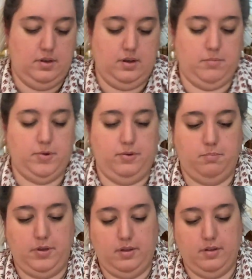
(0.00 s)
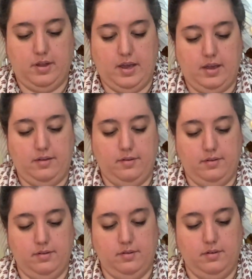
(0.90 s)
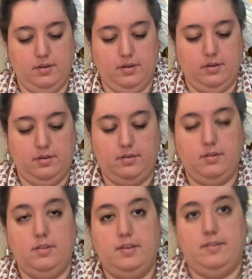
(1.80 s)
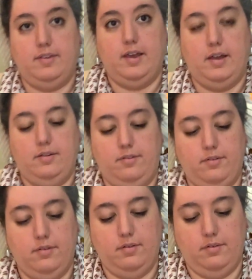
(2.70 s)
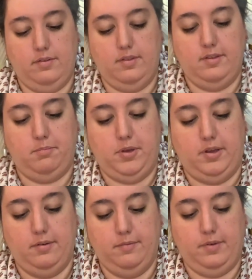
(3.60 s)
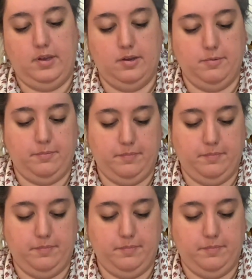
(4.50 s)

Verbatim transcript: and I'm going to pin that to this edge, to this pin here.